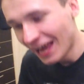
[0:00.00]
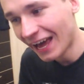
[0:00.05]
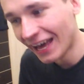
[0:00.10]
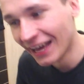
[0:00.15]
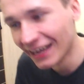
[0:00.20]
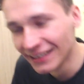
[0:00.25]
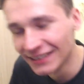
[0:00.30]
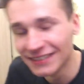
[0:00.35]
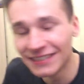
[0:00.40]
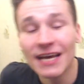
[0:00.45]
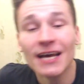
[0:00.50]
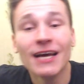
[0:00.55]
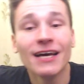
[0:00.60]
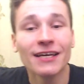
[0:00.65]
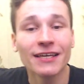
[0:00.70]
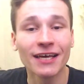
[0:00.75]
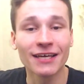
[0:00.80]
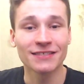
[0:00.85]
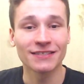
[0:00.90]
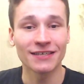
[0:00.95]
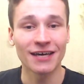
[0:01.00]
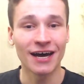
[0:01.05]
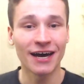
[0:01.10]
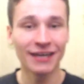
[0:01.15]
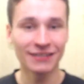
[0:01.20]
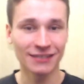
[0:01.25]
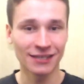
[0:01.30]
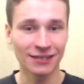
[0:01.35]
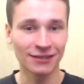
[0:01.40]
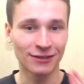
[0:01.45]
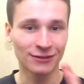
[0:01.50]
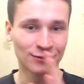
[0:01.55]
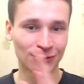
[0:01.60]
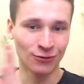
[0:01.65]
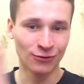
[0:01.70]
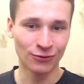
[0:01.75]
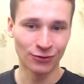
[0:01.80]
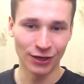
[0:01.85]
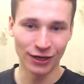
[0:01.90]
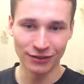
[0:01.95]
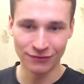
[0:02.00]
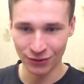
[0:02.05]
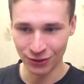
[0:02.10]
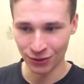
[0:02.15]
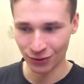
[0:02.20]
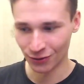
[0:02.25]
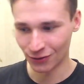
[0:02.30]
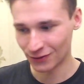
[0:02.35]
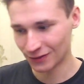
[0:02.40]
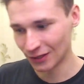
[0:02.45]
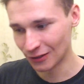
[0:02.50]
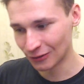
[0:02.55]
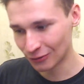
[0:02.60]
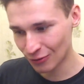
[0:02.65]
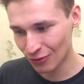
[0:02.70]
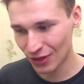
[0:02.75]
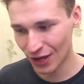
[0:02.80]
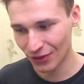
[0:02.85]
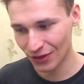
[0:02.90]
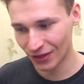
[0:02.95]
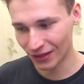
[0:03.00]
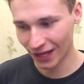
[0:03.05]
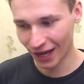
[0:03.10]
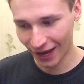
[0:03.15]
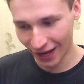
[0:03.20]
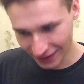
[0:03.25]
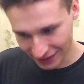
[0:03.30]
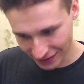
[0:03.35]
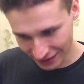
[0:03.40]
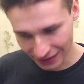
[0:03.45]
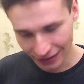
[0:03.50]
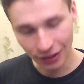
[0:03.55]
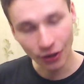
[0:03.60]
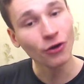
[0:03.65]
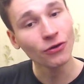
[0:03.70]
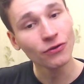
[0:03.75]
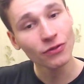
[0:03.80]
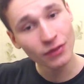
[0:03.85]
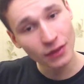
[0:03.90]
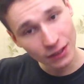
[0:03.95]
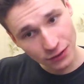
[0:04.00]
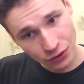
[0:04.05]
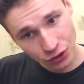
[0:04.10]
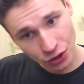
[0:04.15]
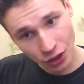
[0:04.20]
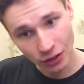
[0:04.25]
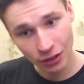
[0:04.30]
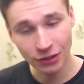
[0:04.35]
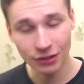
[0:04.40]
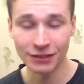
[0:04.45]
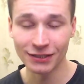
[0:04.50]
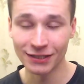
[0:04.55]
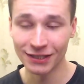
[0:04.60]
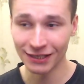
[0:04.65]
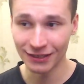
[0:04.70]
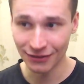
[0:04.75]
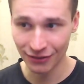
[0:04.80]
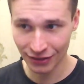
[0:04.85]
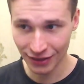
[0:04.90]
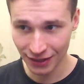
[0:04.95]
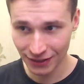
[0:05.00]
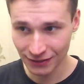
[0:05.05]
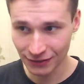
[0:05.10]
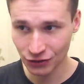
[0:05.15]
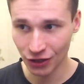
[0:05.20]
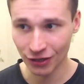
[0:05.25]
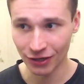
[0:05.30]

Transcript: And and yes, I started to create videos in 2018 on this channel, in this